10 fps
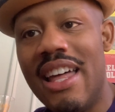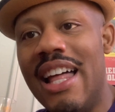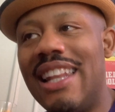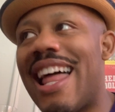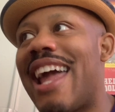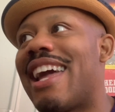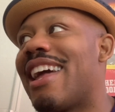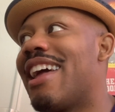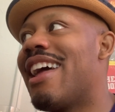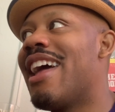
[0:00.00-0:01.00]

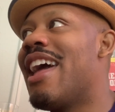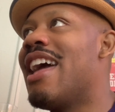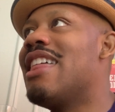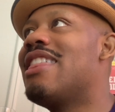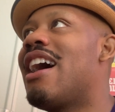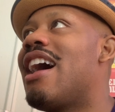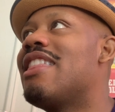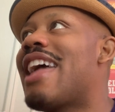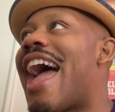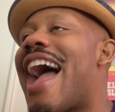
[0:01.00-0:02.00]
Like
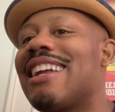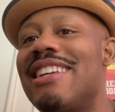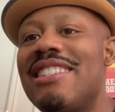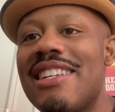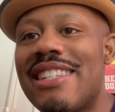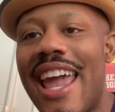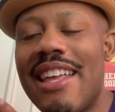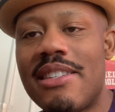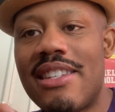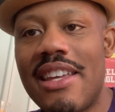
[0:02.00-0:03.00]
the acting just
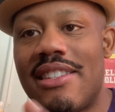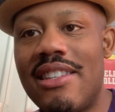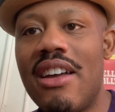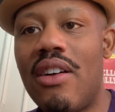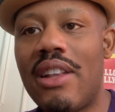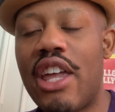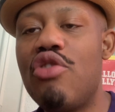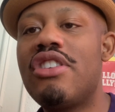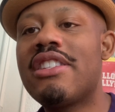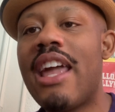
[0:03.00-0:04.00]
can't stay still. Like
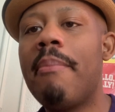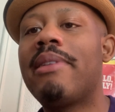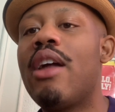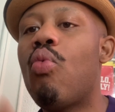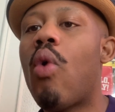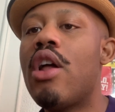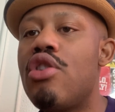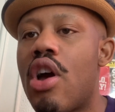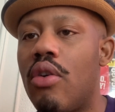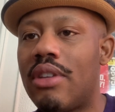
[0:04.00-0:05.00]
you just can't play
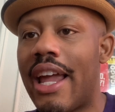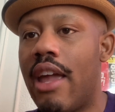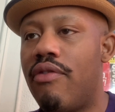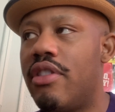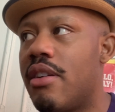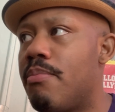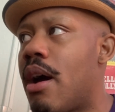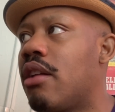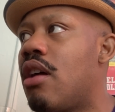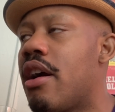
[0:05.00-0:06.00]
one note. Like if the
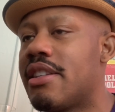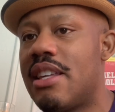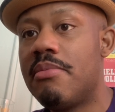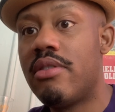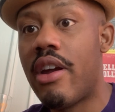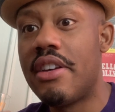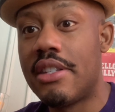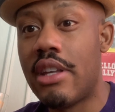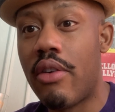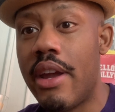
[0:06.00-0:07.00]
monologue seems very
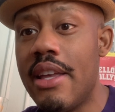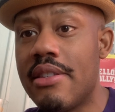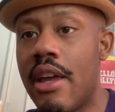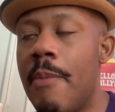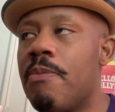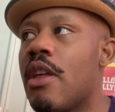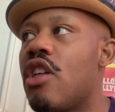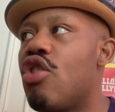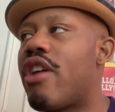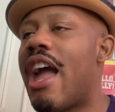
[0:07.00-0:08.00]
serious,
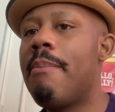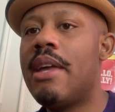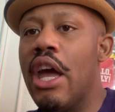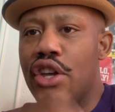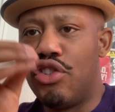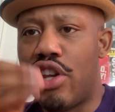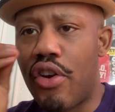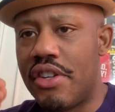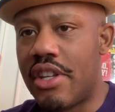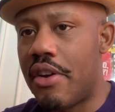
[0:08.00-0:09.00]
then you can't be
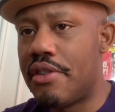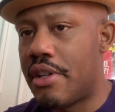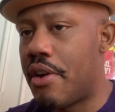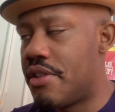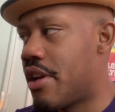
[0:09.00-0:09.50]
serious the